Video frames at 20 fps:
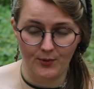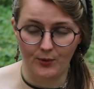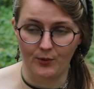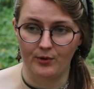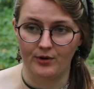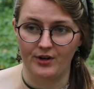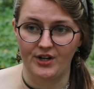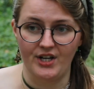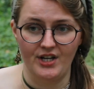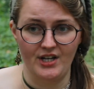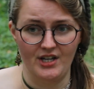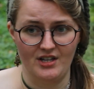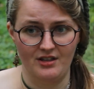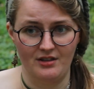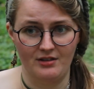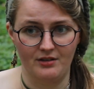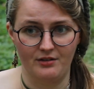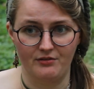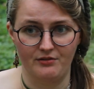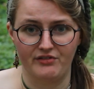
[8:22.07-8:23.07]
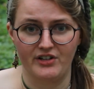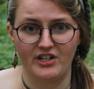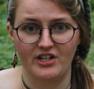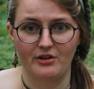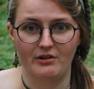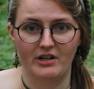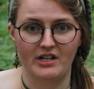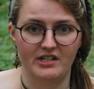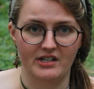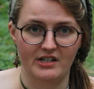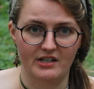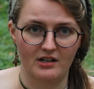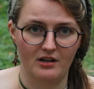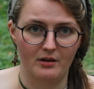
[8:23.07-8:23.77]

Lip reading: or in the video I did